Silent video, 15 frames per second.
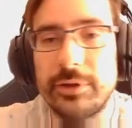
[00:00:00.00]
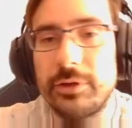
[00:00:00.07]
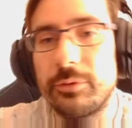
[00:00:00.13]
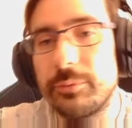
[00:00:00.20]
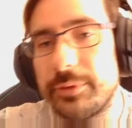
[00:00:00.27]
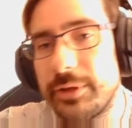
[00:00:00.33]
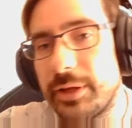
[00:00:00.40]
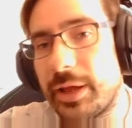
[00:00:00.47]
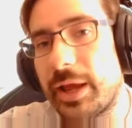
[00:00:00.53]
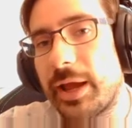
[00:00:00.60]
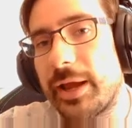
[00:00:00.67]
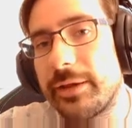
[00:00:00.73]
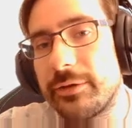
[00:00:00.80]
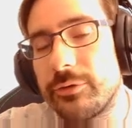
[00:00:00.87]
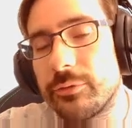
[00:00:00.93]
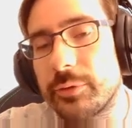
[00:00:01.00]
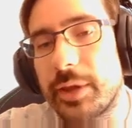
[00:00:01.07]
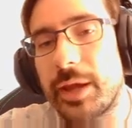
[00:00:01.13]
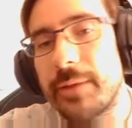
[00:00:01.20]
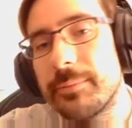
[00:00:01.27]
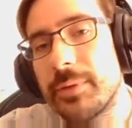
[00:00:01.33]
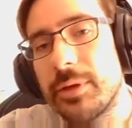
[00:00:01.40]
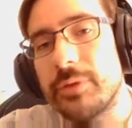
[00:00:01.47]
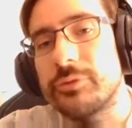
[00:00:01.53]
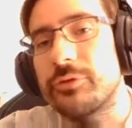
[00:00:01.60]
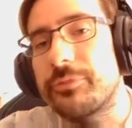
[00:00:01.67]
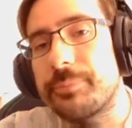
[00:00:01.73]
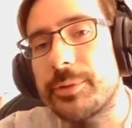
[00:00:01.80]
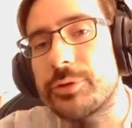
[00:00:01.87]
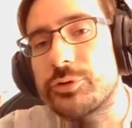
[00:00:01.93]
want to add in your game,
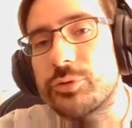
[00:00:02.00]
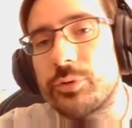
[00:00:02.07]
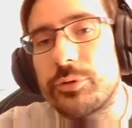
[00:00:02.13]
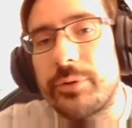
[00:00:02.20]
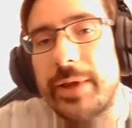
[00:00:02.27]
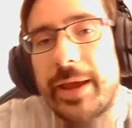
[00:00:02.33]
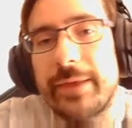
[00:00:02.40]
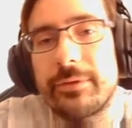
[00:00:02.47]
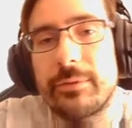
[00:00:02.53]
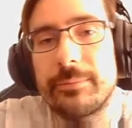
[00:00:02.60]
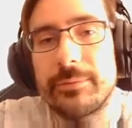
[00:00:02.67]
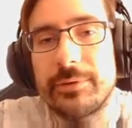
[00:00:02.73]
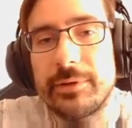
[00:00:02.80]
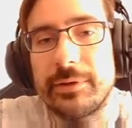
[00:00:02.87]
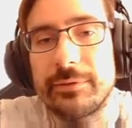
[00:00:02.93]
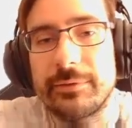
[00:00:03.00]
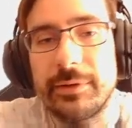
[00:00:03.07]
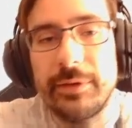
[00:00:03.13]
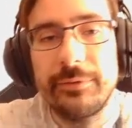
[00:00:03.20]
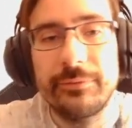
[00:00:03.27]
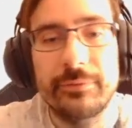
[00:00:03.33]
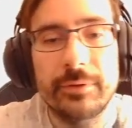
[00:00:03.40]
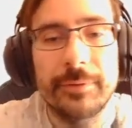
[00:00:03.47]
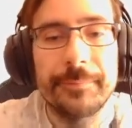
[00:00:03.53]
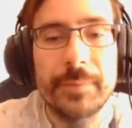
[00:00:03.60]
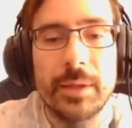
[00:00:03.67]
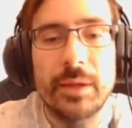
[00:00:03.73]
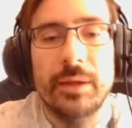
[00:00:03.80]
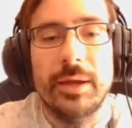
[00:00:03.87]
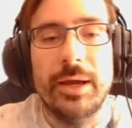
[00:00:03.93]
just make sure you add them to this list,
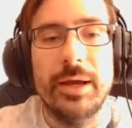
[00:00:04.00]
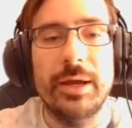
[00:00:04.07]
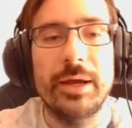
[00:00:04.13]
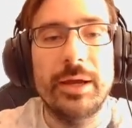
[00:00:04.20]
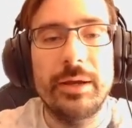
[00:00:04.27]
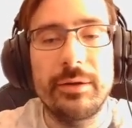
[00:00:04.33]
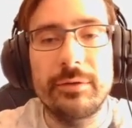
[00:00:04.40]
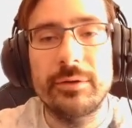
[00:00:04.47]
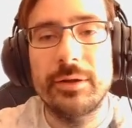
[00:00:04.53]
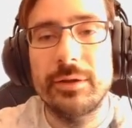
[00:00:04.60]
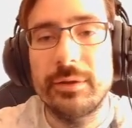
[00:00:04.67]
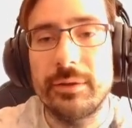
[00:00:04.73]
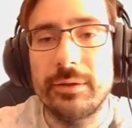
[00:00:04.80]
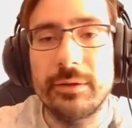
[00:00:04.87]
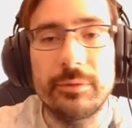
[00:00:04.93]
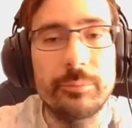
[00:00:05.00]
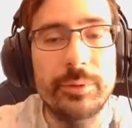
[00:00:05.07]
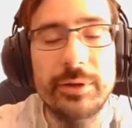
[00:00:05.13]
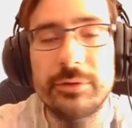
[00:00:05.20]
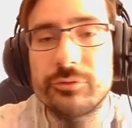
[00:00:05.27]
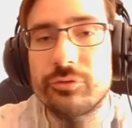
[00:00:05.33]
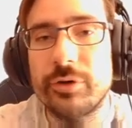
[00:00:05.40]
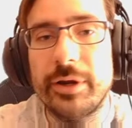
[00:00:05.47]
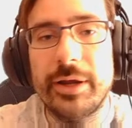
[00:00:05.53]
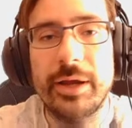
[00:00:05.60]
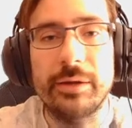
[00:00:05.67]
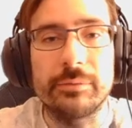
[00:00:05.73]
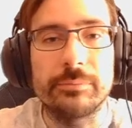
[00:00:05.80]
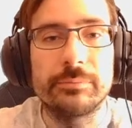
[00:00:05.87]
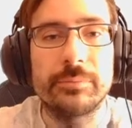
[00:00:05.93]
and we can try it
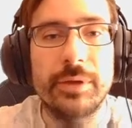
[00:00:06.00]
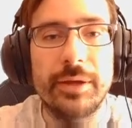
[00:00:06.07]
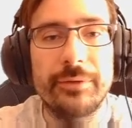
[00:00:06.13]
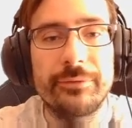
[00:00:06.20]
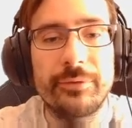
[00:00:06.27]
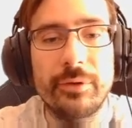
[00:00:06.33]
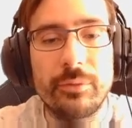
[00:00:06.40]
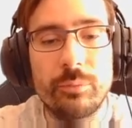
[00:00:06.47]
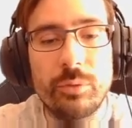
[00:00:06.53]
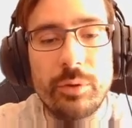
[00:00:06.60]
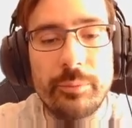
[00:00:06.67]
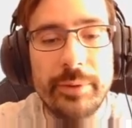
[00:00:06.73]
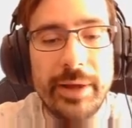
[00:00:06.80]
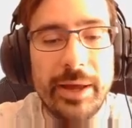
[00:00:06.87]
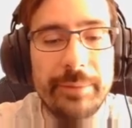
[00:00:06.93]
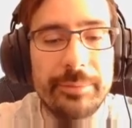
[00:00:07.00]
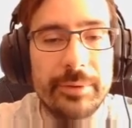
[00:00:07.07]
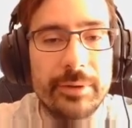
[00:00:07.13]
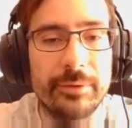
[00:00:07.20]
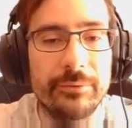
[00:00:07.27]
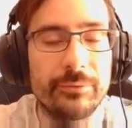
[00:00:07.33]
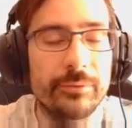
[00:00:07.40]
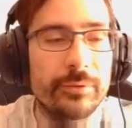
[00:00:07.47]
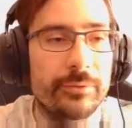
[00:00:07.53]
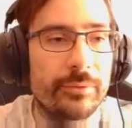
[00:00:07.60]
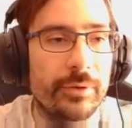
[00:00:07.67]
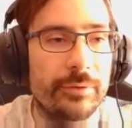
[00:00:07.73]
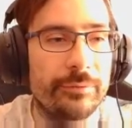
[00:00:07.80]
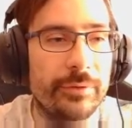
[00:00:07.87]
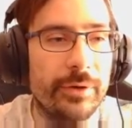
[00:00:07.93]
out. So what will happen is, so
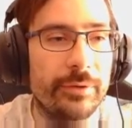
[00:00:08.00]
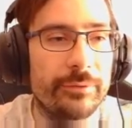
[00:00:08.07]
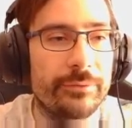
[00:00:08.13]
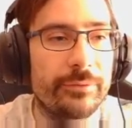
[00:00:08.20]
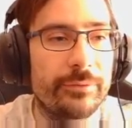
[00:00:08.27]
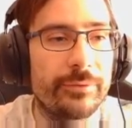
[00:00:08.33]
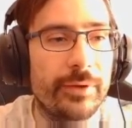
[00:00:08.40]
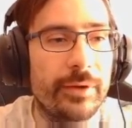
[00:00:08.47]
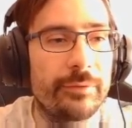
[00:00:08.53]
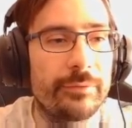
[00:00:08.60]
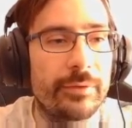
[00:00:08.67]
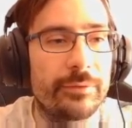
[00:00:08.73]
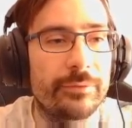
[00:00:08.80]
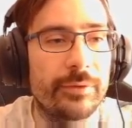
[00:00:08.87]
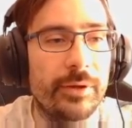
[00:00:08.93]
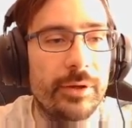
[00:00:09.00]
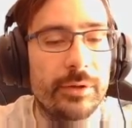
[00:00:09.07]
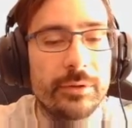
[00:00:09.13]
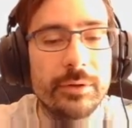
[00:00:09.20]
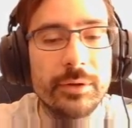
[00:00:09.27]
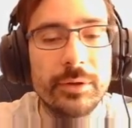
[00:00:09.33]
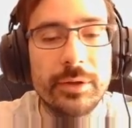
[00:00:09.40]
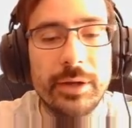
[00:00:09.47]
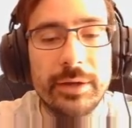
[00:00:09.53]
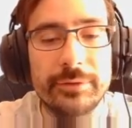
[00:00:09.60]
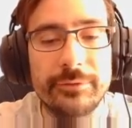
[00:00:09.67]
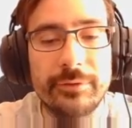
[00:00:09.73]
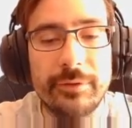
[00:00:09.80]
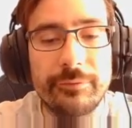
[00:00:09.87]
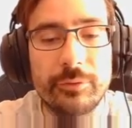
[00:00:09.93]
if I was to save the scene and
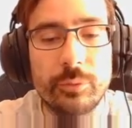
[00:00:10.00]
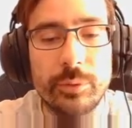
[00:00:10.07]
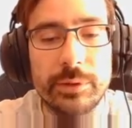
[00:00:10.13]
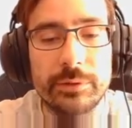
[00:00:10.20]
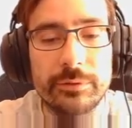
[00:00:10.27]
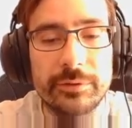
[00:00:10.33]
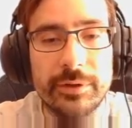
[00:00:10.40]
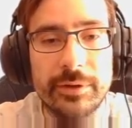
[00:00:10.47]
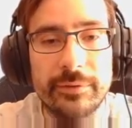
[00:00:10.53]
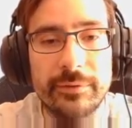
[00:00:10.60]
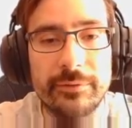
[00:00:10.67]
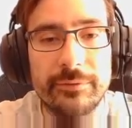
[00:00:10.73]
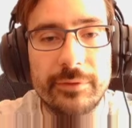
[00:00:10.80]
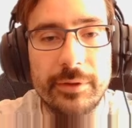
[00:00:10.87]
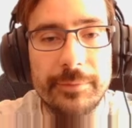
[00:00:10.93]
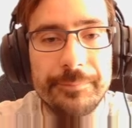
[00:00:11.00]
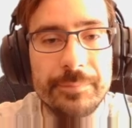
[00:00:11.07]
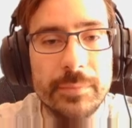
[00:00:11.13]
just have a quick look at this scene,